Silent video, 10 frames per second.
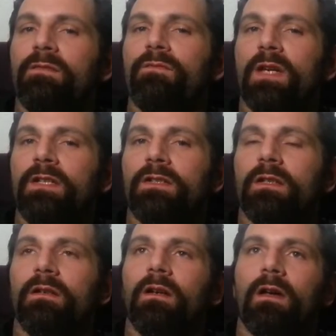invention
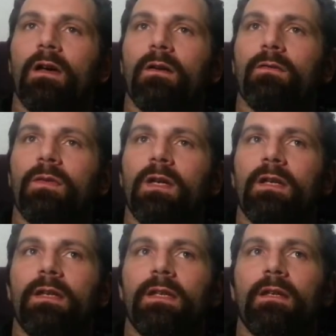of
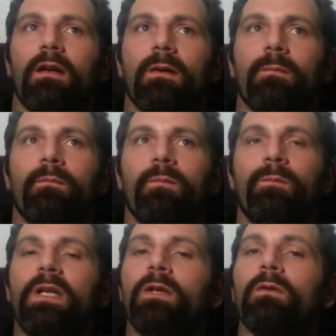the
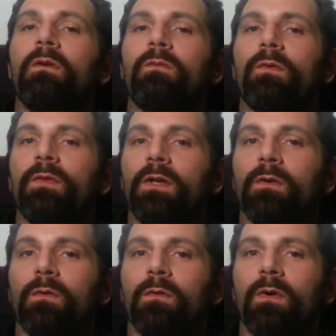peer
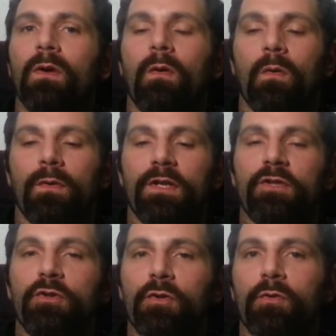review, or the
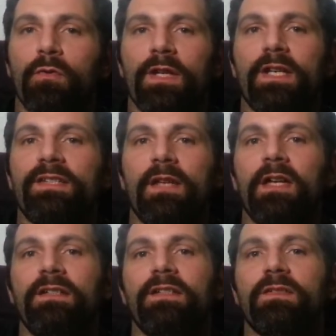journal that a
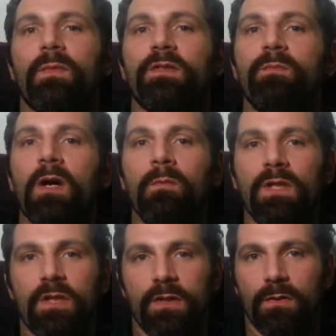scientist must
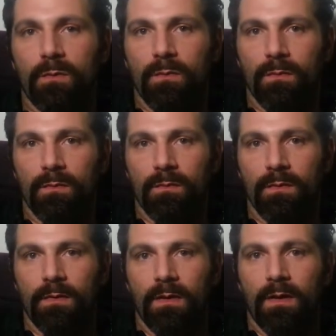publish
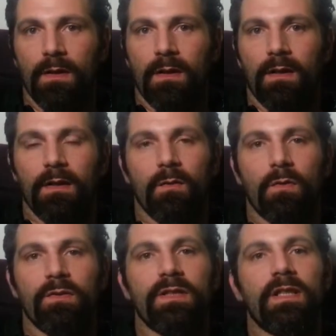to in
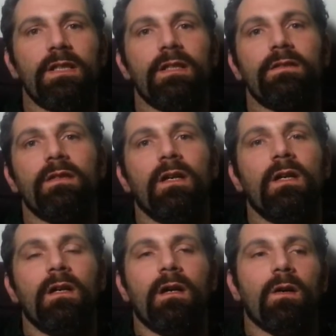order to get his
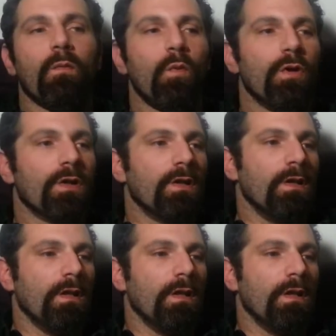work